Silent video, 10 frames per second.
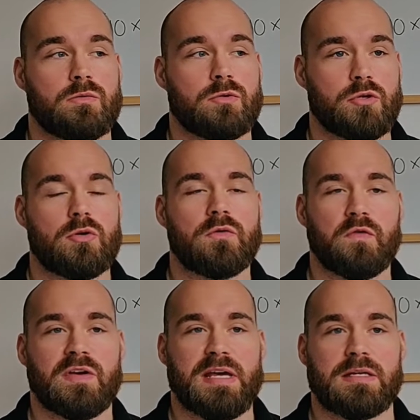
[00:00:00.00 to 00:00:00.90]
you
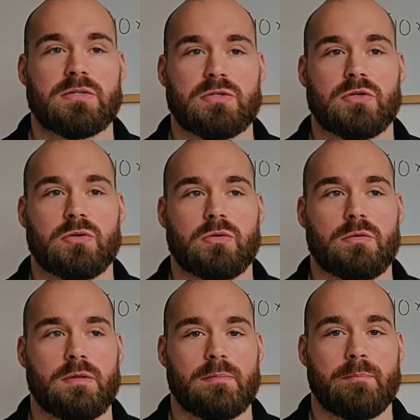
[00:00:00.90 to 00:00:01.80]
fit into
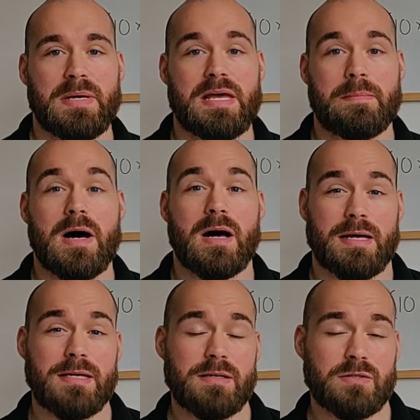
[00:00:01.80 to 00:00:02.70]
the
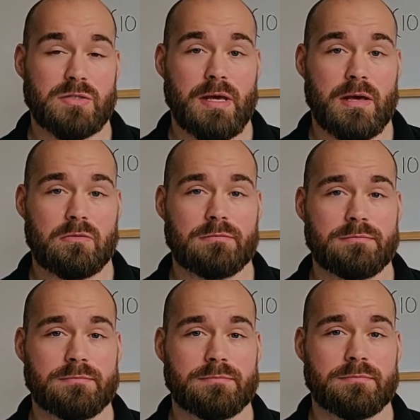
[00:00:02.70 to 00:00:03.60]
BMI scale.
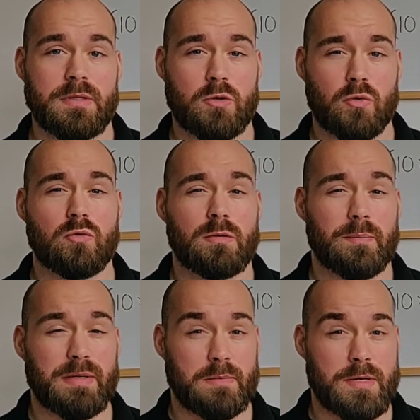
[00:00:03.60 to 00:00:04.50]
Google the
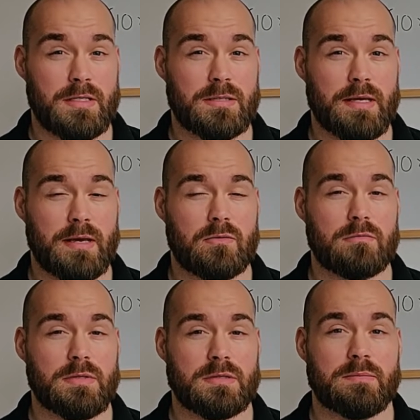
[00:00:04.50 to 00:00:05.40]
BMI scale,
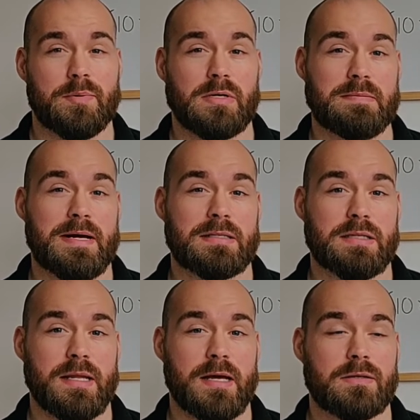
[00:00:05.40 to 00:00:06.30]
that's the body mass
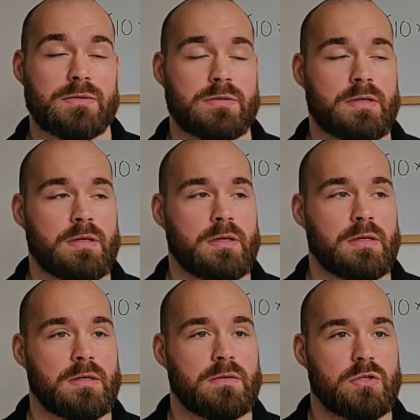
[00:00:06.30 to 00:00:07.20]
index.
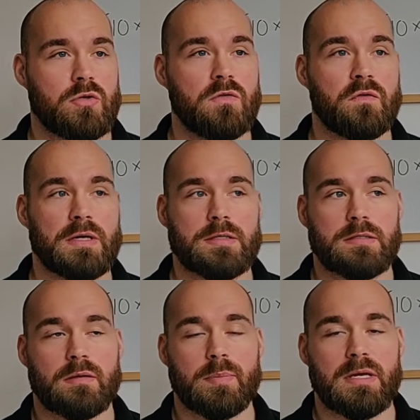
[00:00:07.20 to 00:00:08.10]
That you fit into
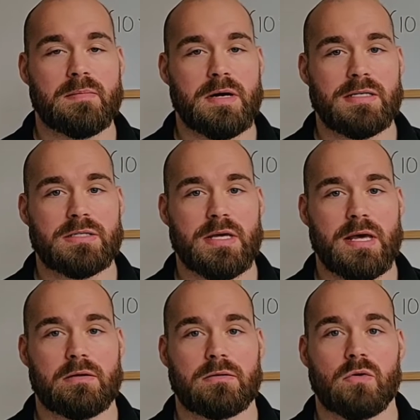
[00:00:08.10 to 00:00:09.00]
the BMI
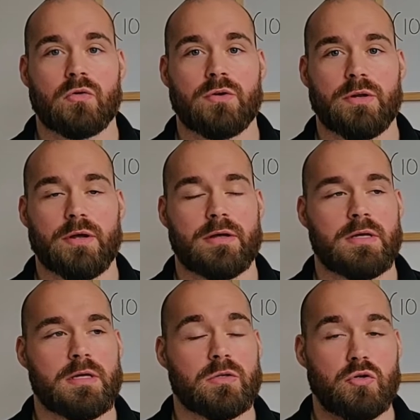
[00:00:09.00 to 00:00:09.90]
scale under
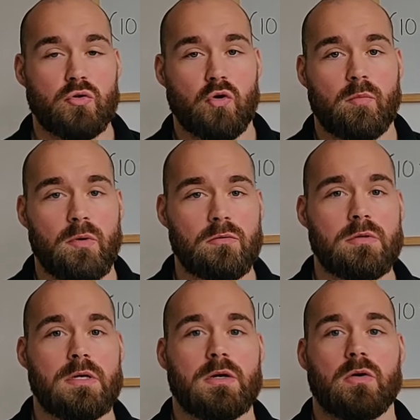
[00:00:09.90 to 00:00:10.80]

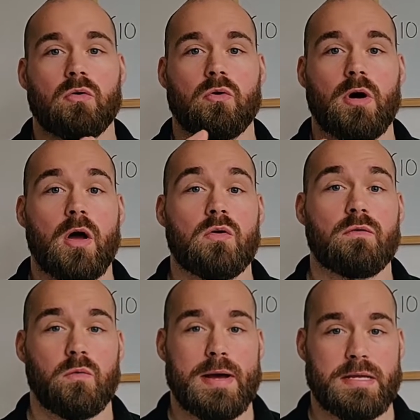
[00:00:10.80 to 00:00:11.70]
normal or
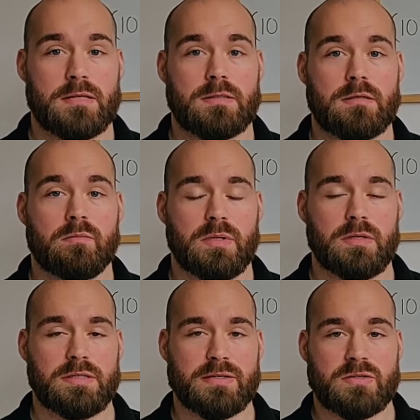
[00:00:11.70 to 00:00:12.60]
overweight,
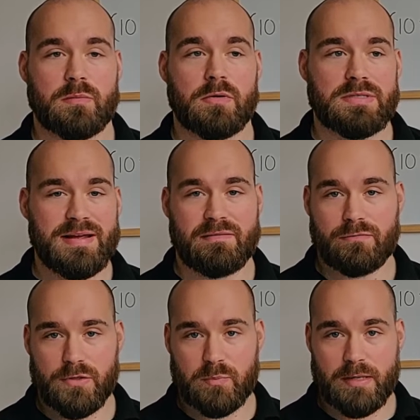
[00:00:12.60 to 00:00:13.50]
because that's the most
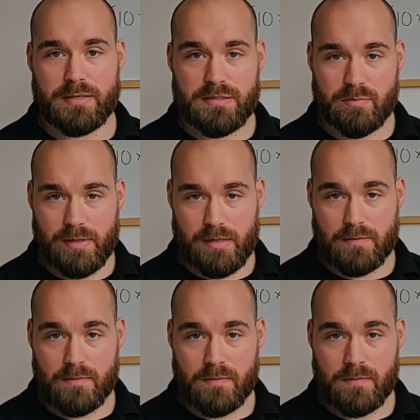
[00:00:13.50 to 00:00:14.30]
average place to be.